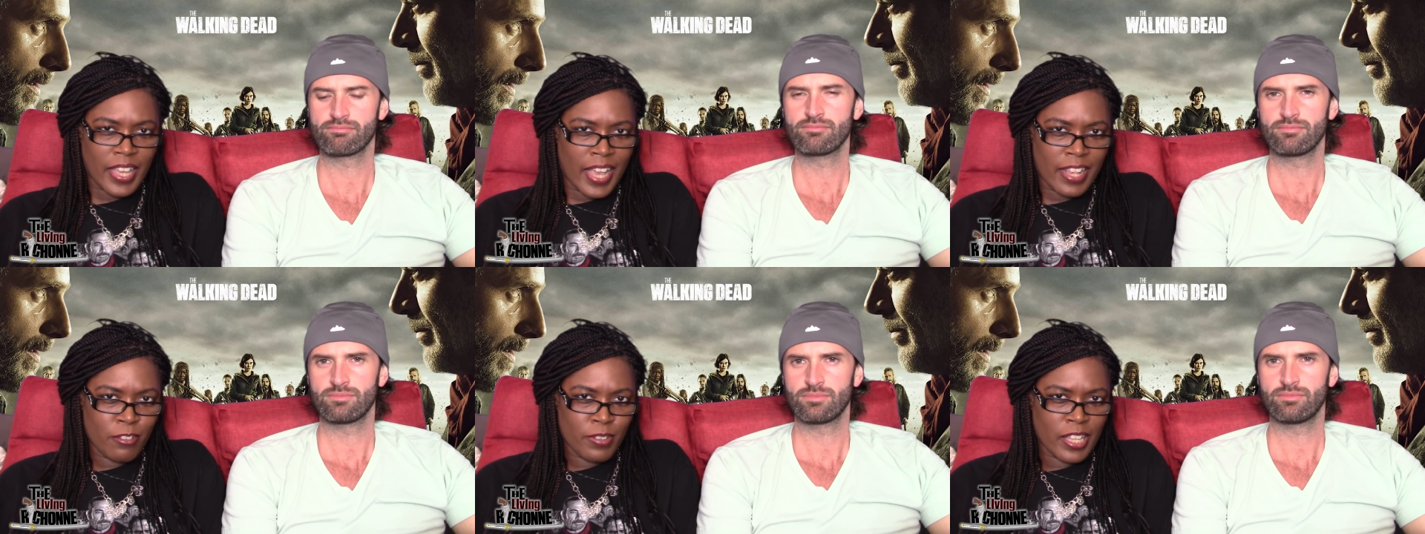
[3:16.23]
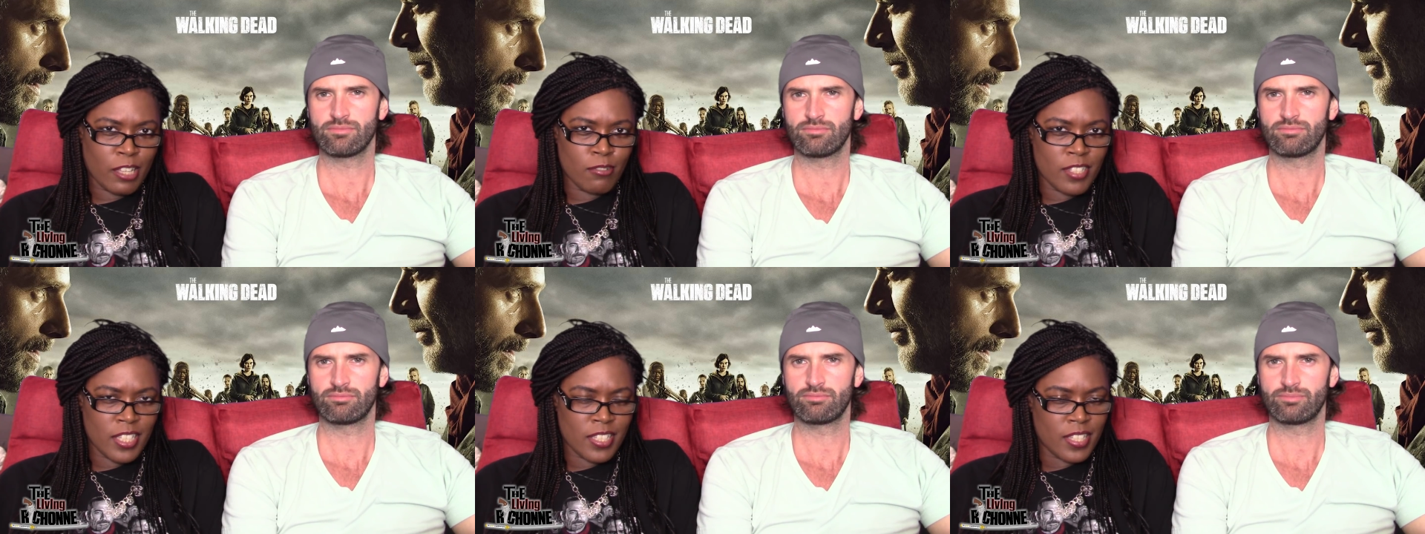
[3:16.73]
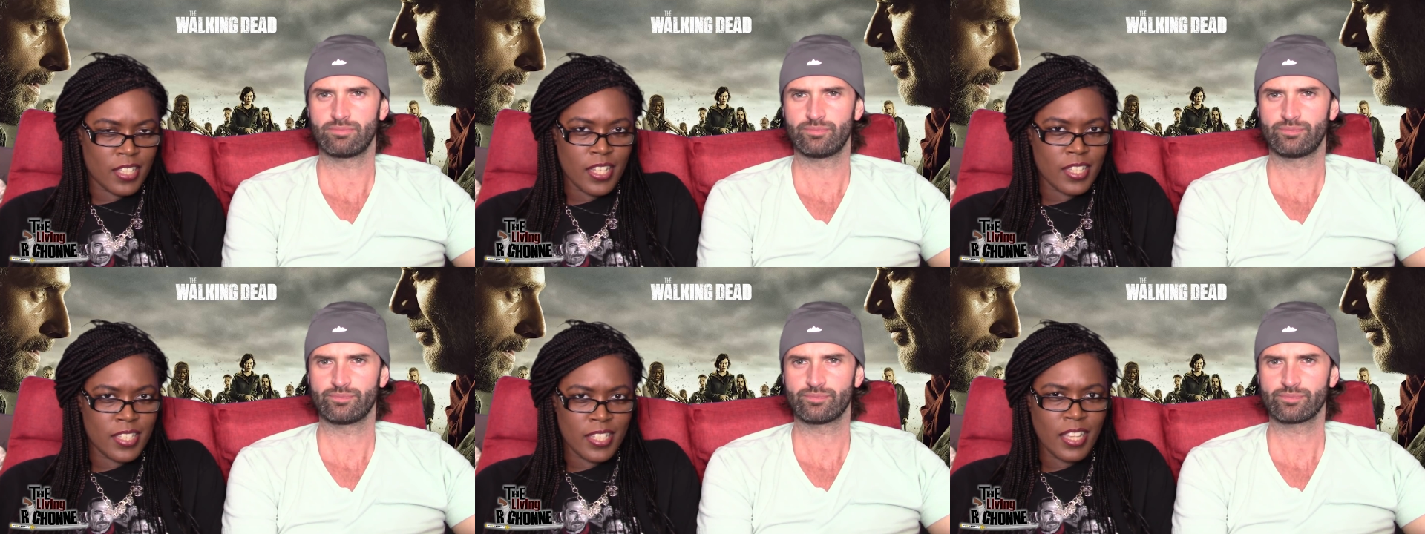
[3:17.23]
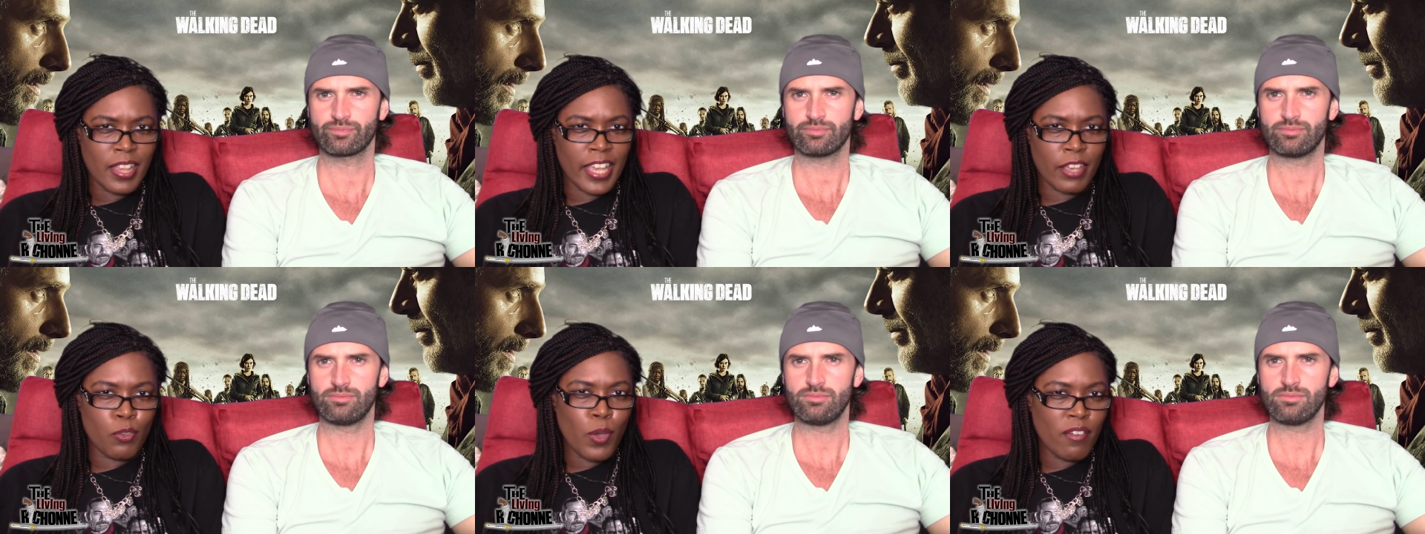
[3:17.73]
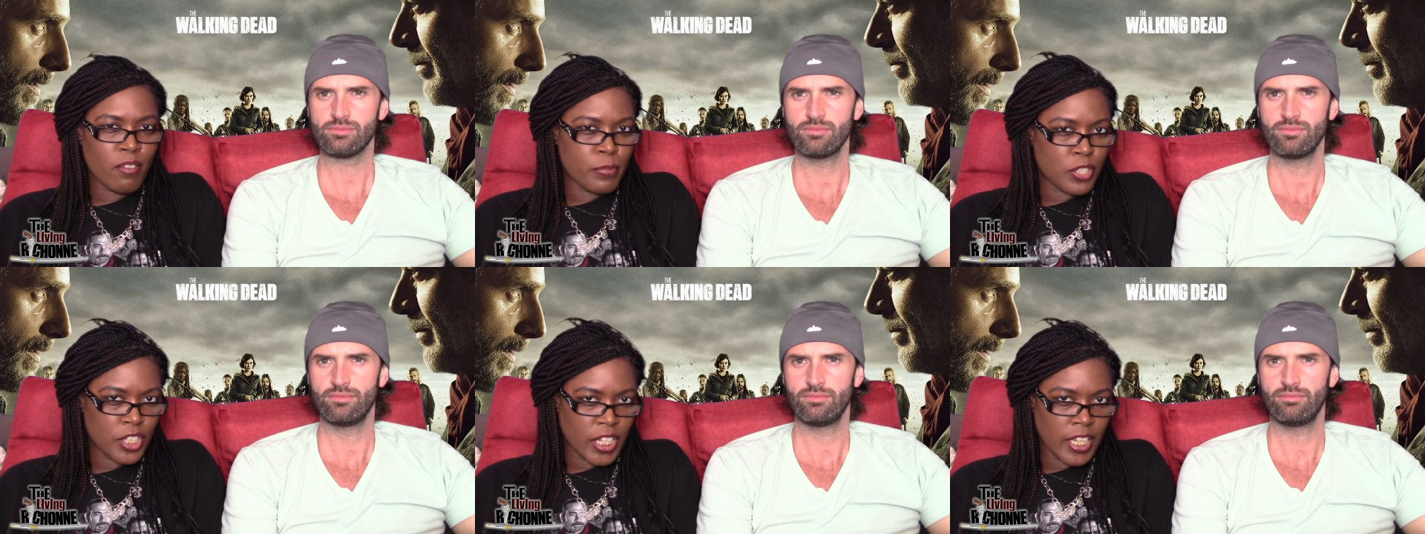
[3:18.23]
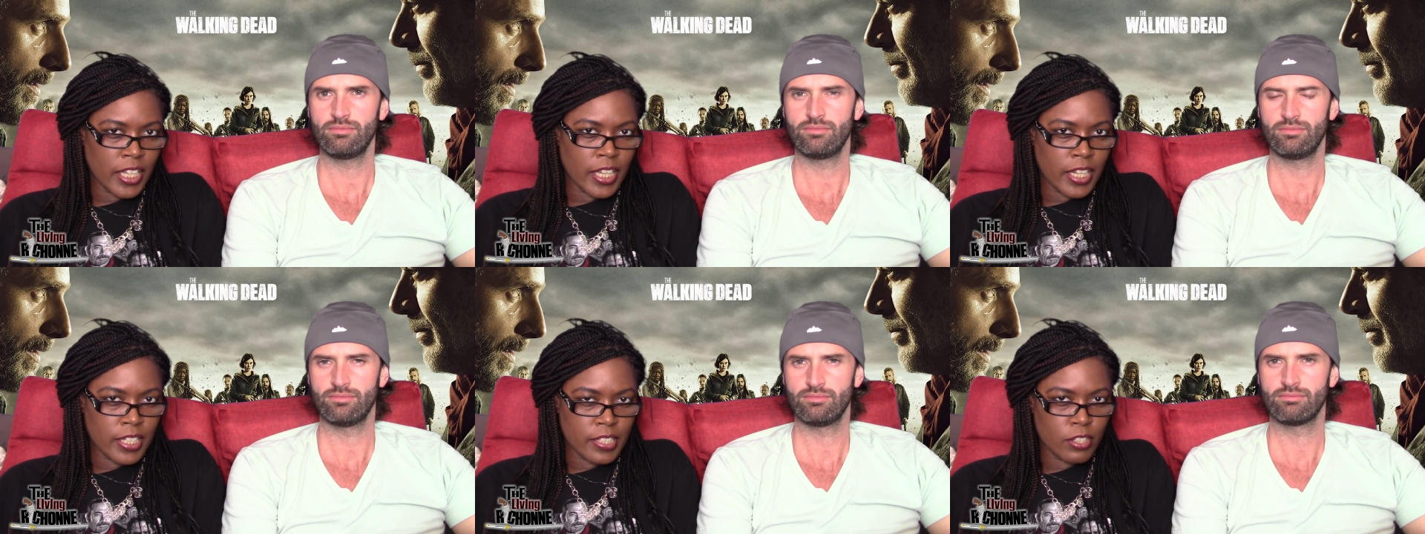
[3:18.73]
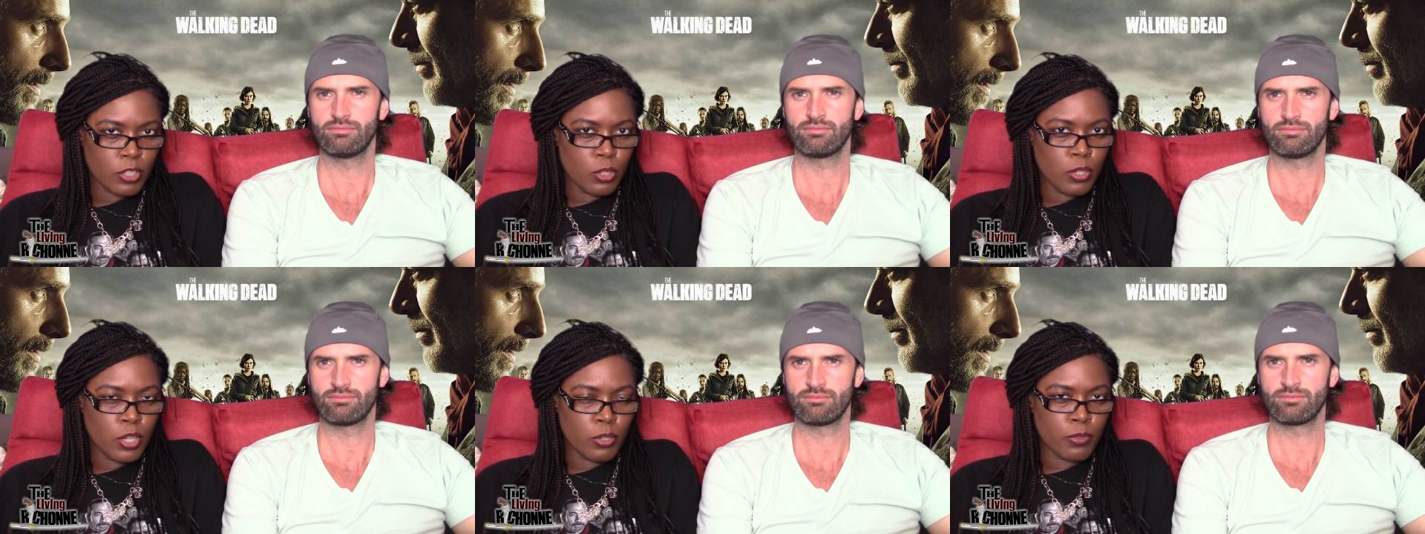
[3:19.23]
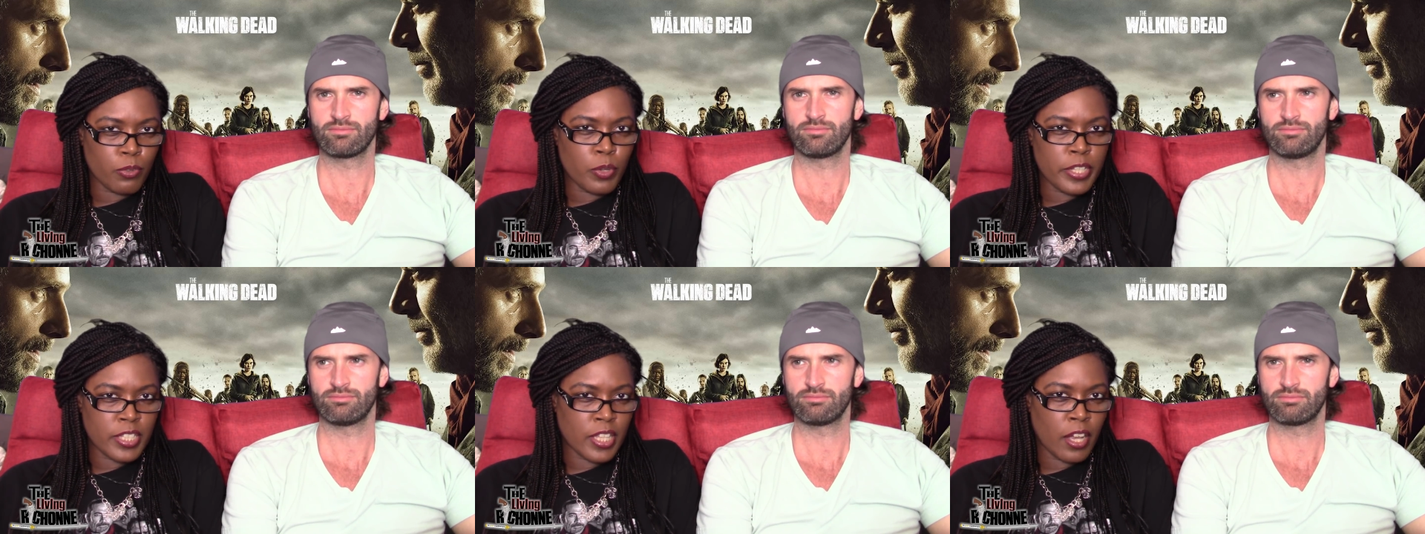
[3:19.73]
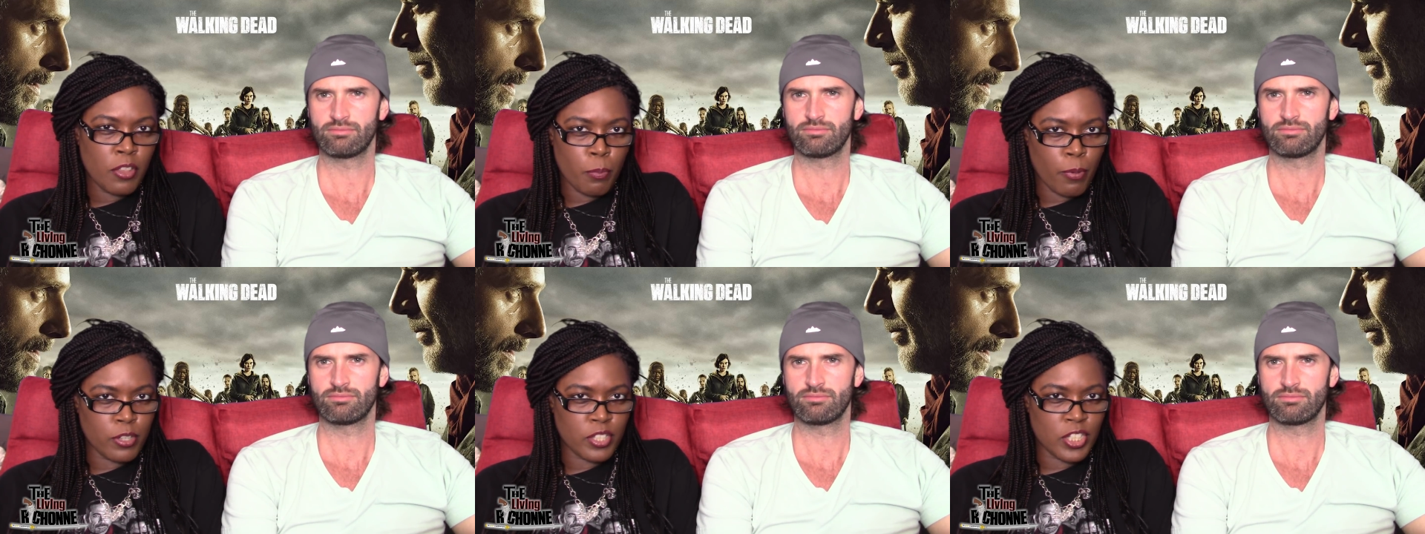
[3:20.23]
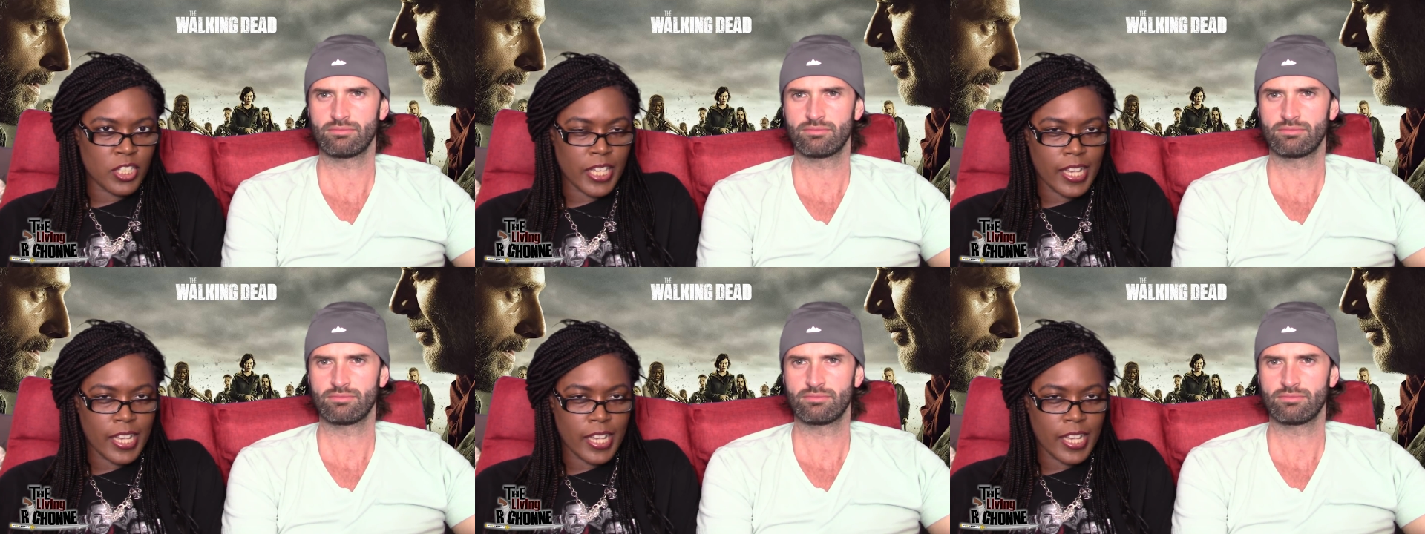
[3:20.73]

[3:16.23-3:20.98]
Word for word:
Speaker 1: I don't think it was his, his. Like, if you have a machine gun, you don't. When the other person just